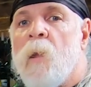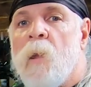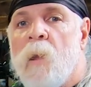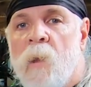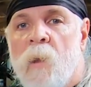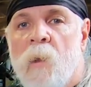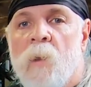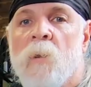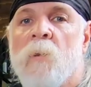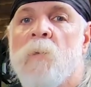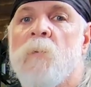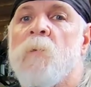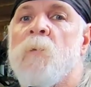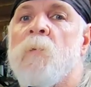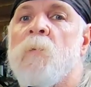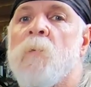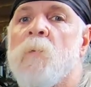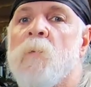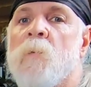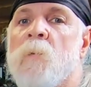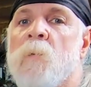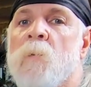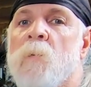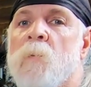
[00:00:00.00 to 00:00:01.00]
and
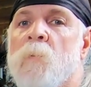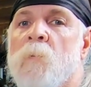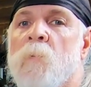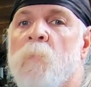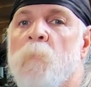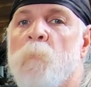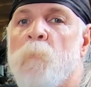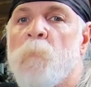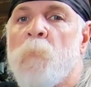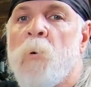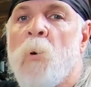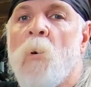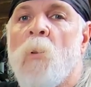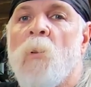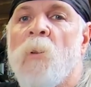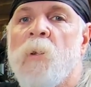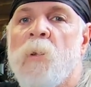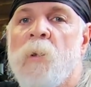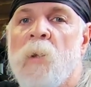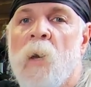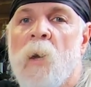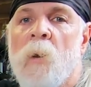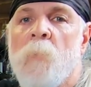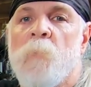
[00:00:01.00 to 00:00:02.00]

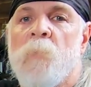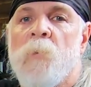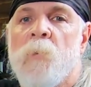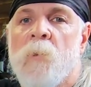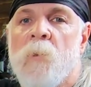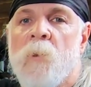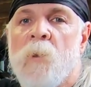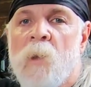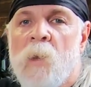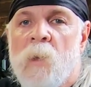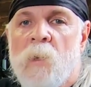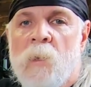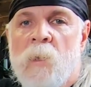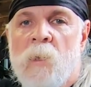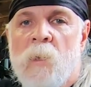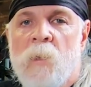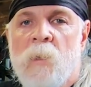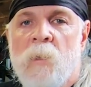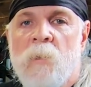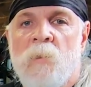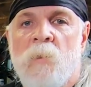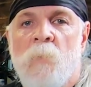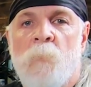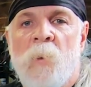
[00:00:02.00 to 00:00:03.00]
pulling up and
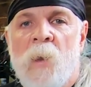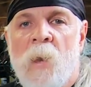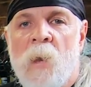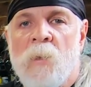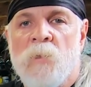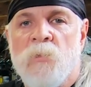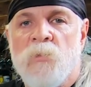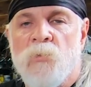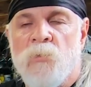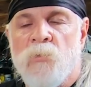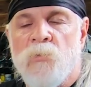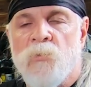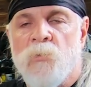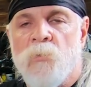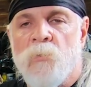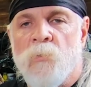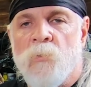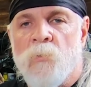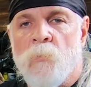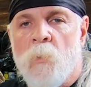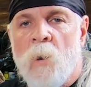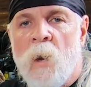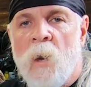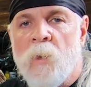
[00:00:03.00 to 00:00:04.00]
hitting the passenger
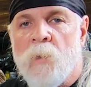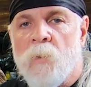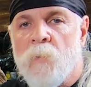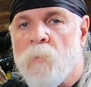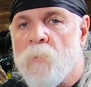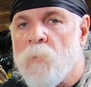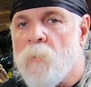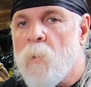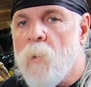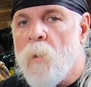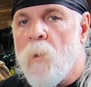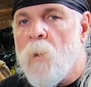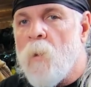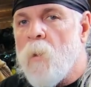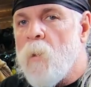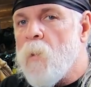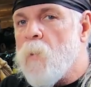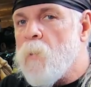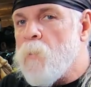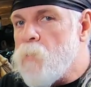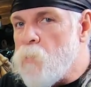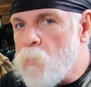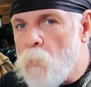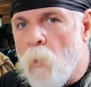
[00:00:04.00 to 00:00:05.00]
and the rider.
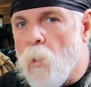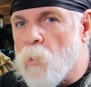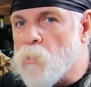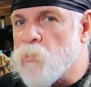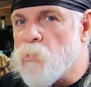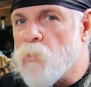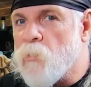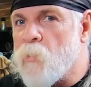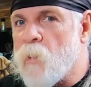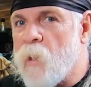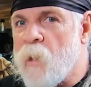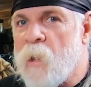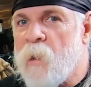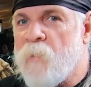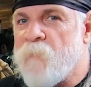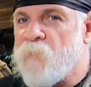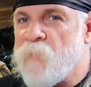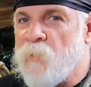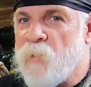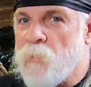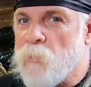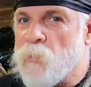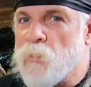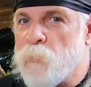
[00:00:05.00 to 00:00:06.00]
You also don't have
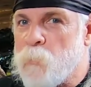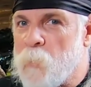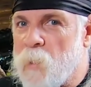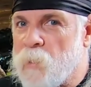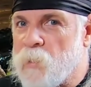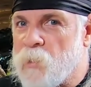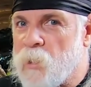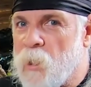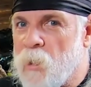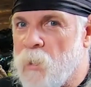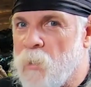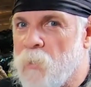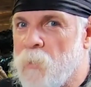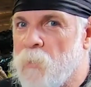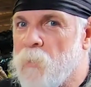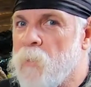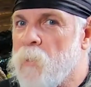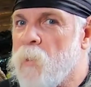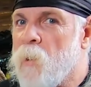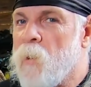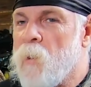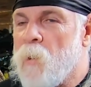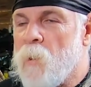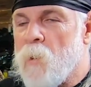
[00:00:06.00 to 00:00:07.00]
near as much air
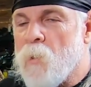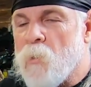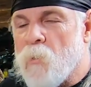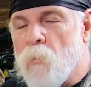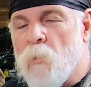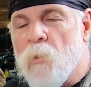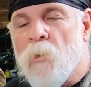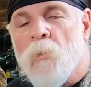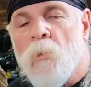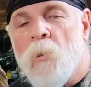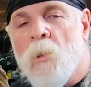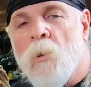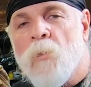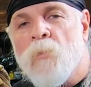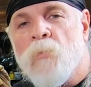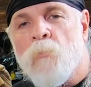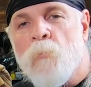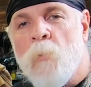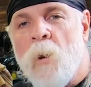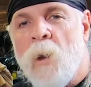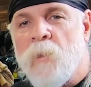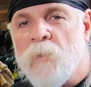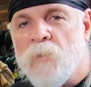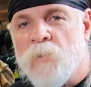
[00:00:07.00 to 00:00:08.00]
going along the
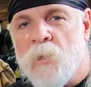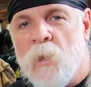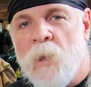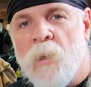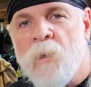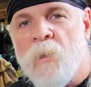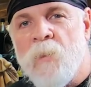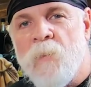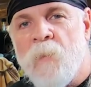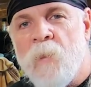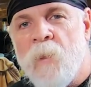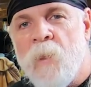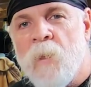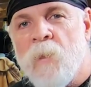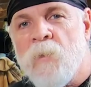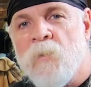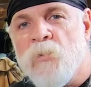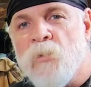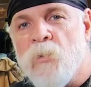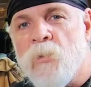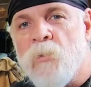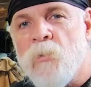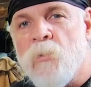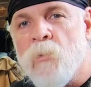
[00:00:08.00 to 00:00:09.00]
right side of the
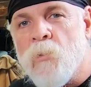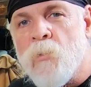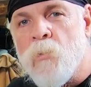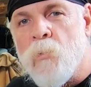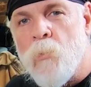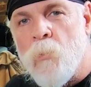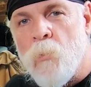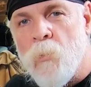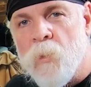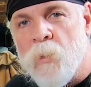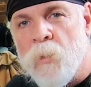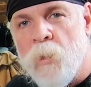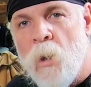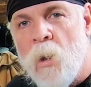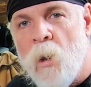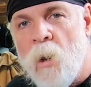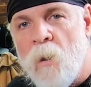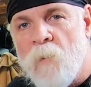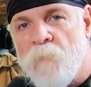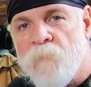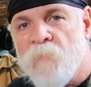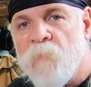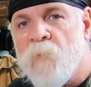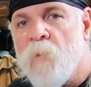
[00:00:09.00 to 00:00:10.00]
engine to cool it
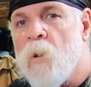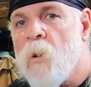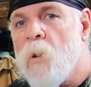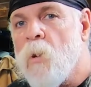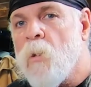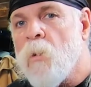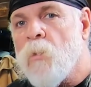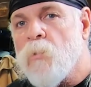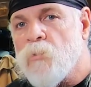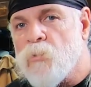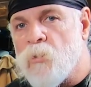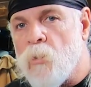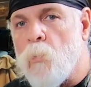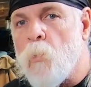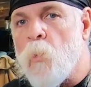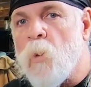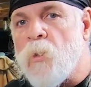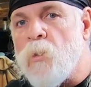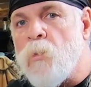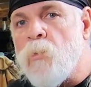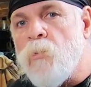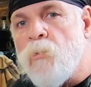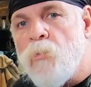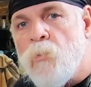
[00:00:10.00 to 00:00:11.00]
off. So
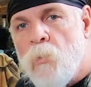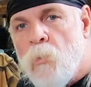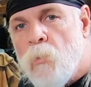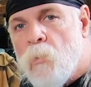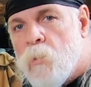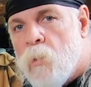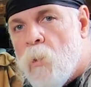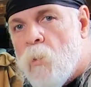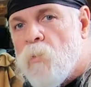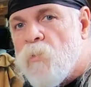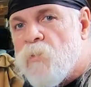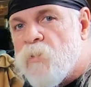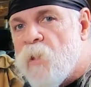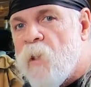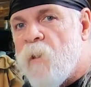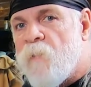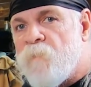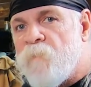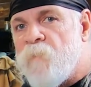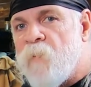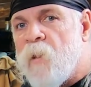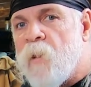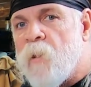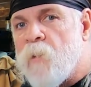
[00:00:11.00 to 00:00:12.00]
when you do close
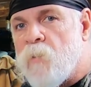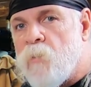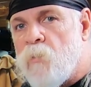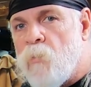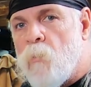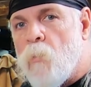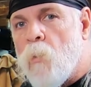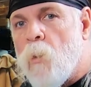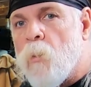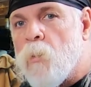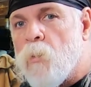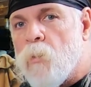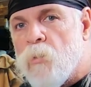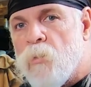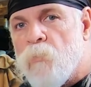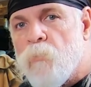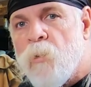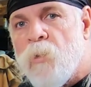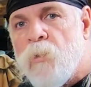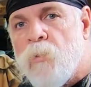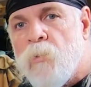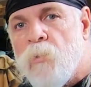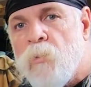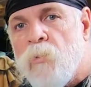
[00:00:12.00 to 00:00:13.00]
that vent, you are going to
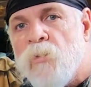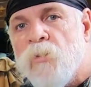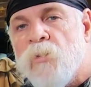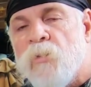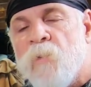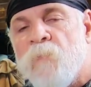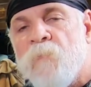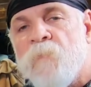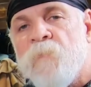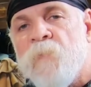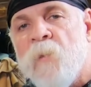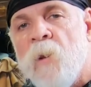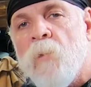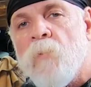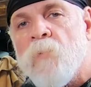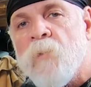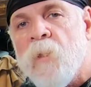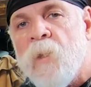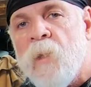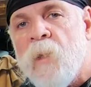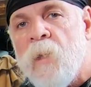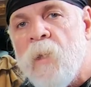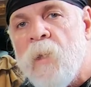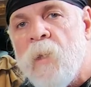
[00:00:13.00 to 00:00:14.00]
reduce the felt
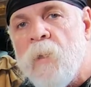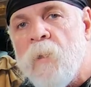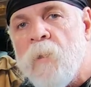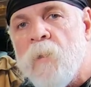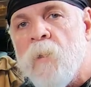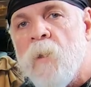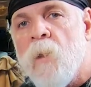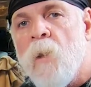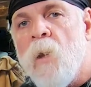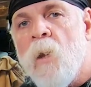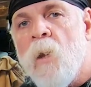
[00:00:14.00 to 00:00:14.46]
heat,